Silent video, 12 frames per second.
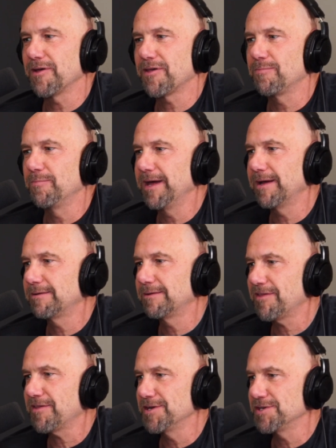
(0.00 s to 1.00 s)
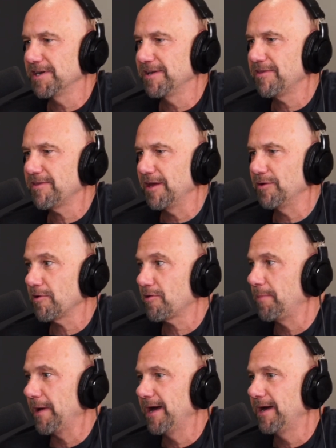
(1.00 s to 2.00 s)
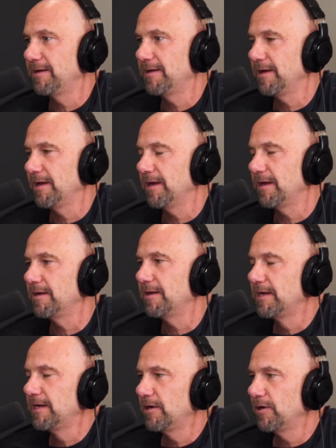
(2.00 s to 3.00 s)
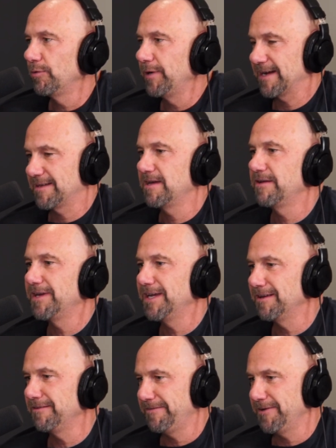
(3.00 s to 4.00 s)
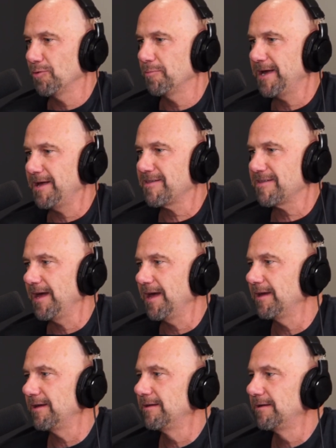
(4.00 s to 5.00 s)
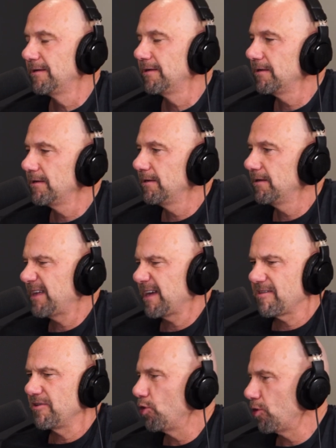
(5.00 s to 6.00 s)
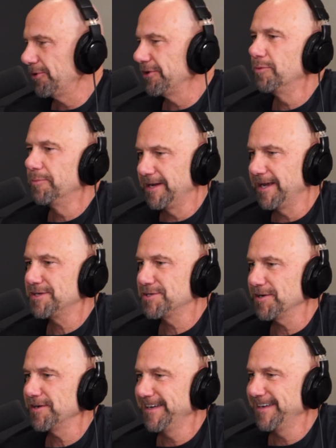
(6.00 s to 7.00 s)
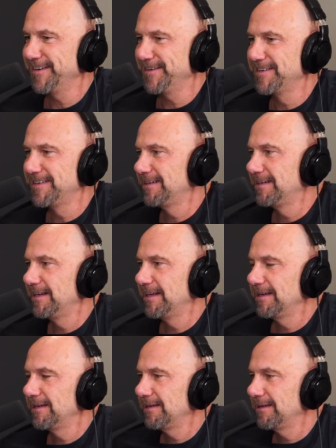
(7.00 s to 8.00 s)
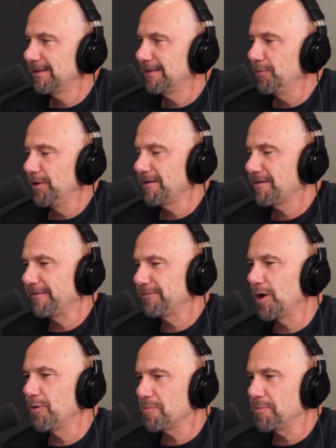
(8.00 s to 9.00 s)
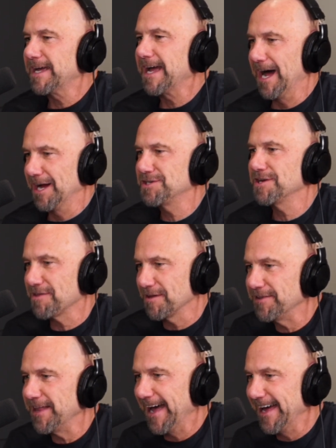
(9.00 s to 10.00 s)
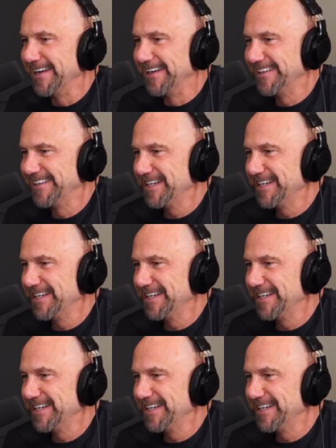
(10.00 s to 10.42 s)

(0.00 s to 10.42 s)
of us make decisions and respond in reactivity and fear-based, and that's a normal human nature, you know? I think we just have to always be conscious of that.